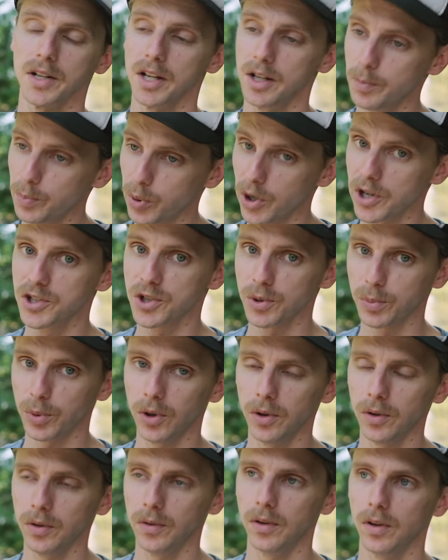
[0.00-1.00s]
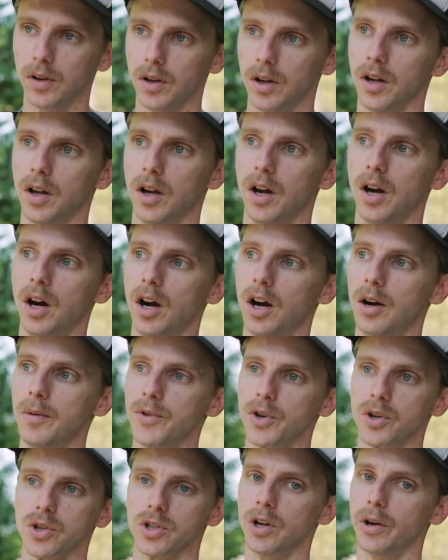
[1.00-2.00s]
In principle,
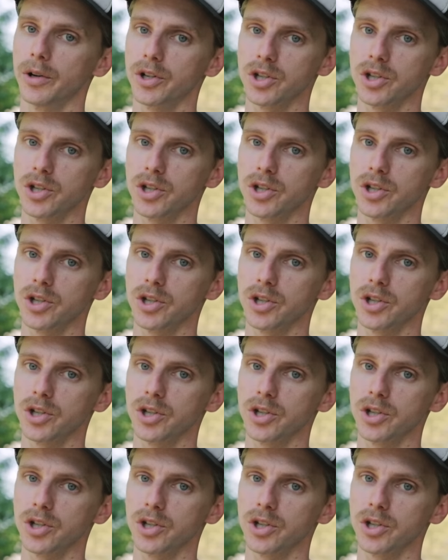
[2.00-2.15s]
there's no